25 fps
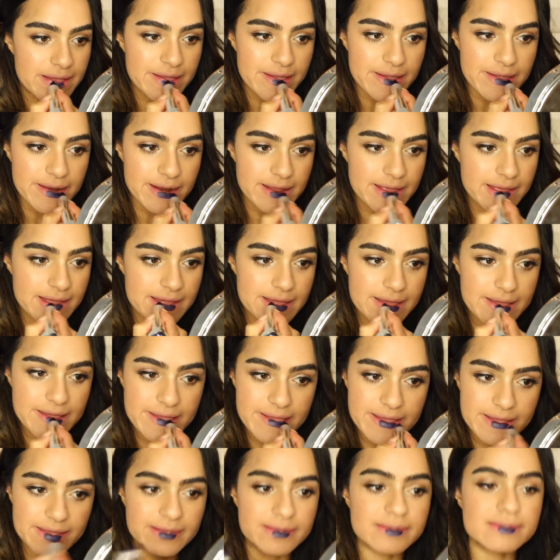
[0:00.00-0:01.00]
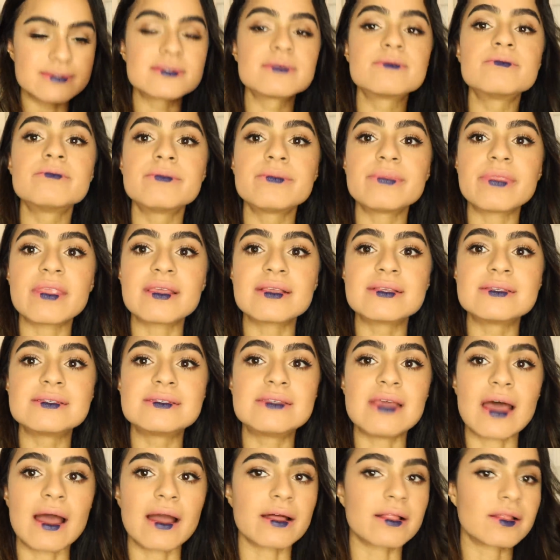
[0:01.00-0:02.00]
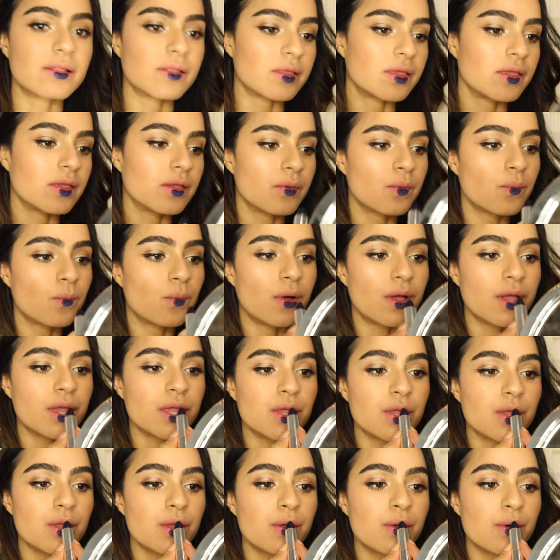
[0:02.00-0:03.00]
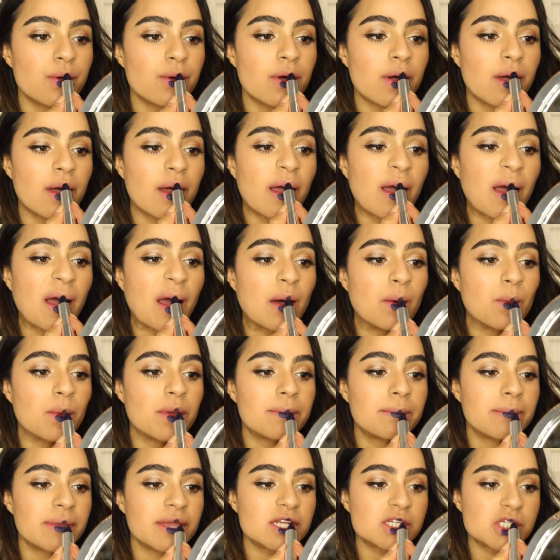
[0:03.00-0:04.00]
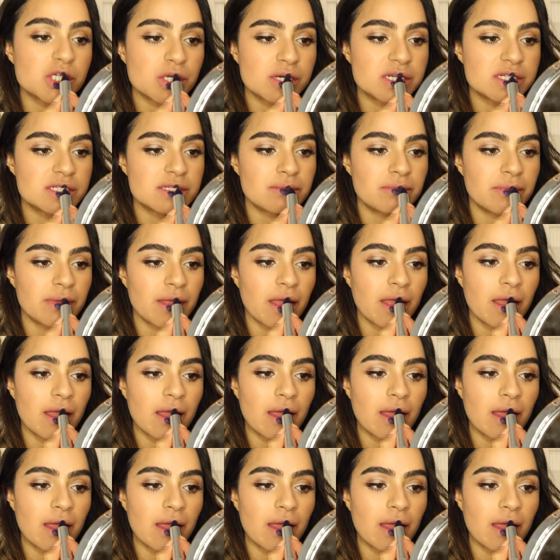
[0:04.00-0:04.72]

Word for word: And it is exactly what you would picture it to be.